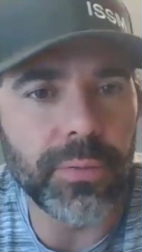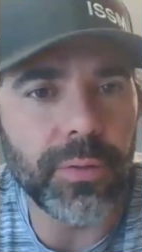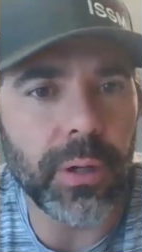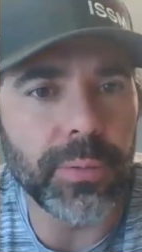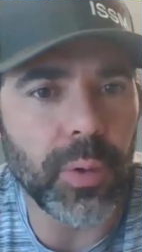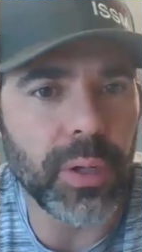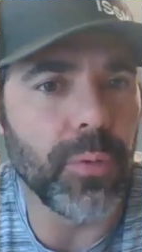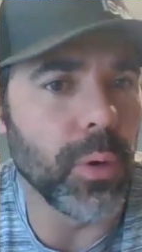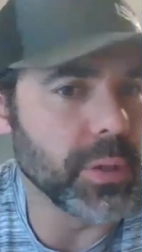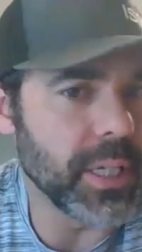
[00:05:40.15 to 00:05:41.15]
from
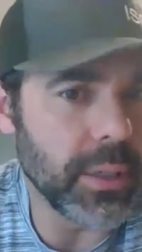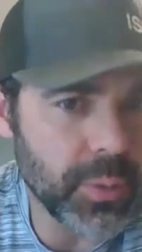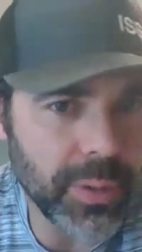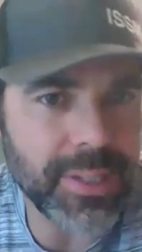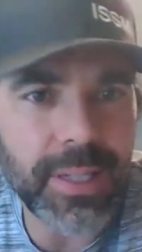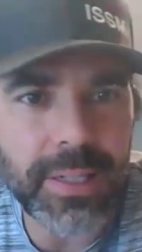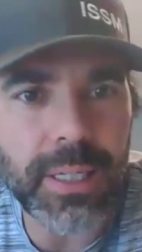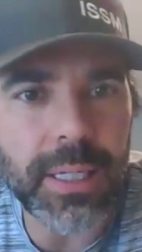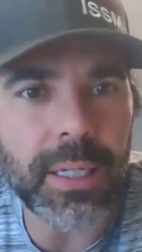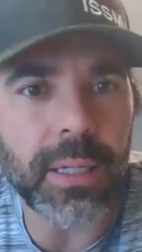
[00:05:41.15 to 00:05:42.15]
2014 to
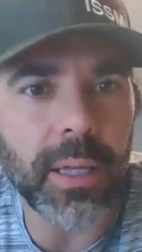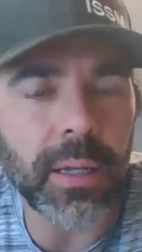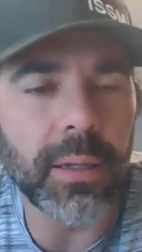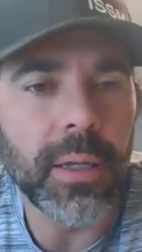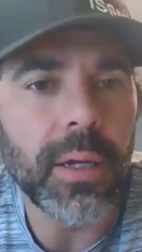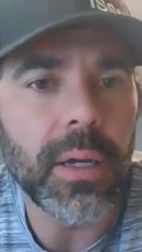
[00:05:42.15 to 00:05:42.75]
2016, and then